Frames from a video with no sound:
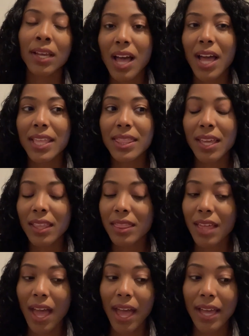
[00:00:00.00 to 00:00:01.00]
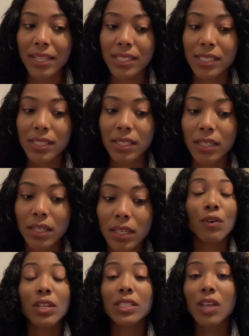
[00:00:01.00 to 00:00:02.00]
I think that
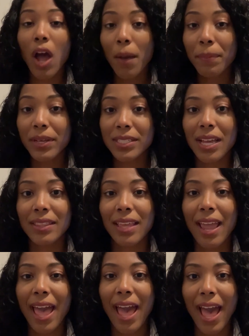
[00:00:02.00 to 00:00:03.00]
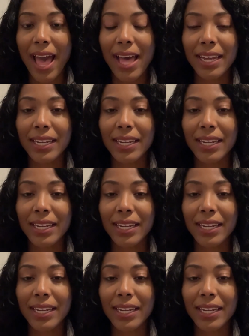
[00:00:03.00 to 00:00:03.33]
for the topics that they had,